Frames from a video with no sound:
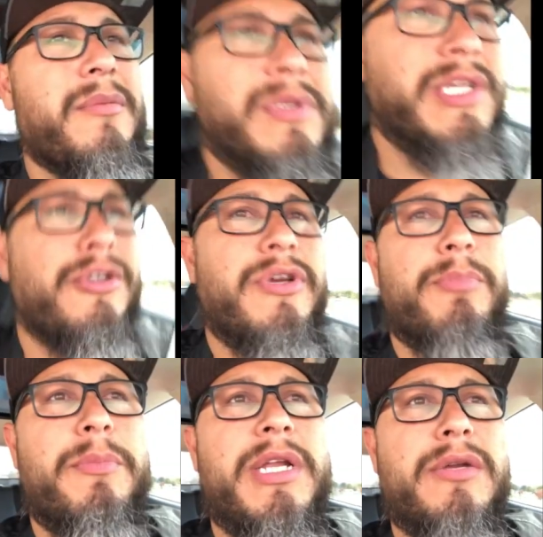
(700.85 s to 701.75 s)
Let's say you
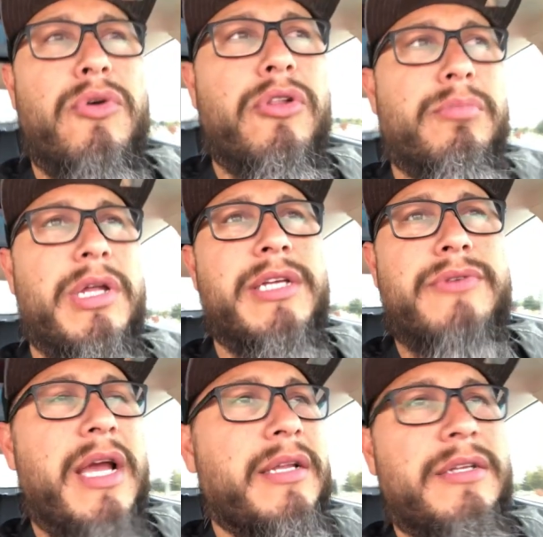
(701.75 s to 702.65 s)
implemented rollerblades,
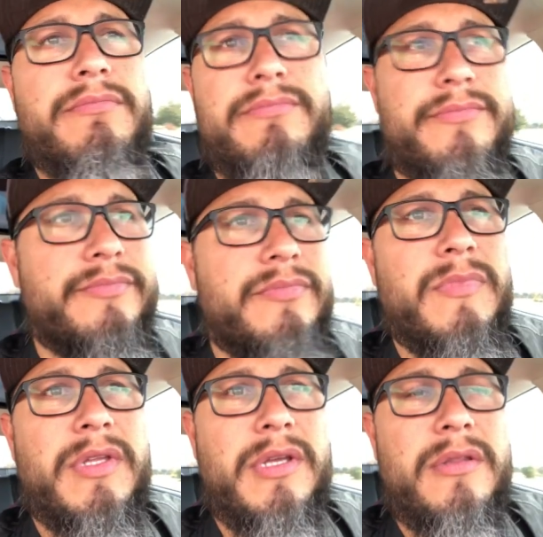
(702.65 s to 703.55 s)
right?
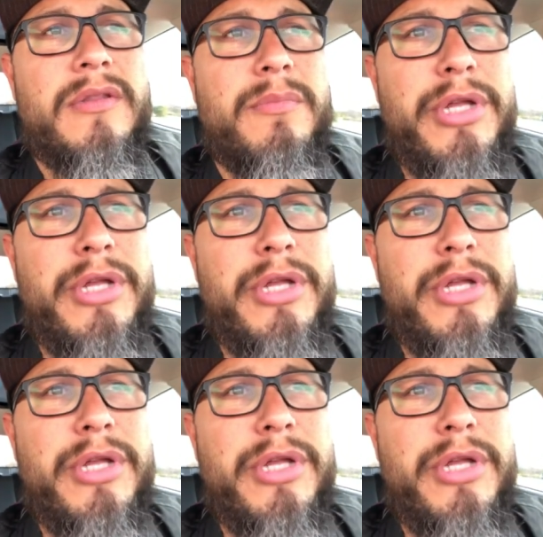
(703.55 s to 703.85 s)
And the